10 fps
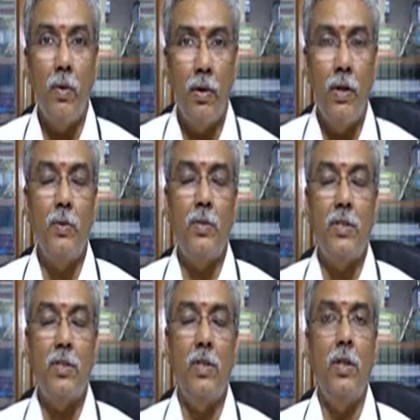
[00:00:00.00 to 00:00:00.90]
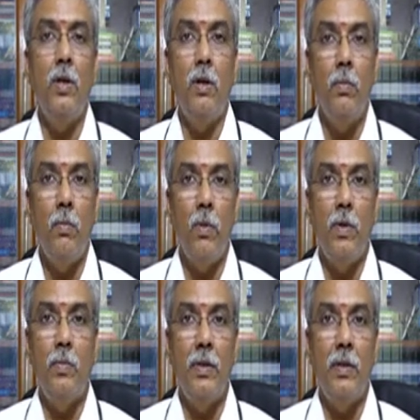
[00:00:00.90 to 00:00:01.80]
reduces the
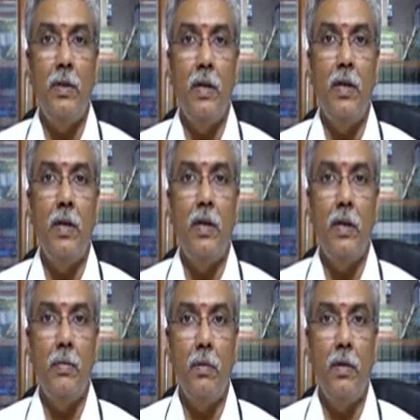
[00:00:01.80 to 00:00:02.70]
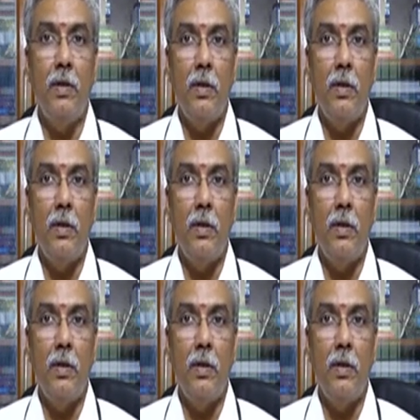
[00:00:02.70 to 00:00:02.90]
morbidity and